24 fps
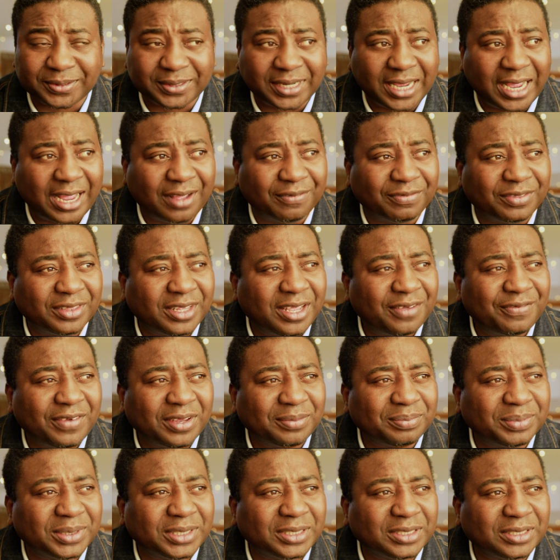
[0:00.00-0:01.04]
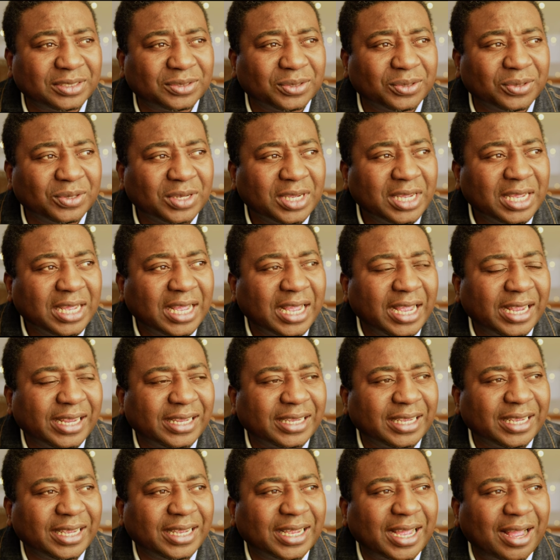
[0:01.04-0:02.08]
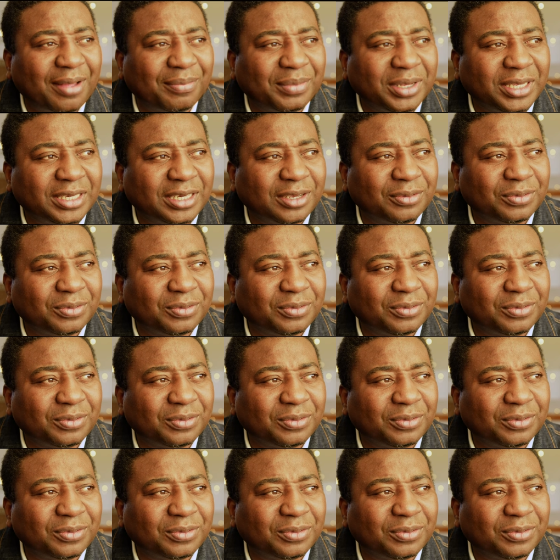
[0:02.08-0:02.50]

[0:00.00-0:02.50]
I have never been so, I mean,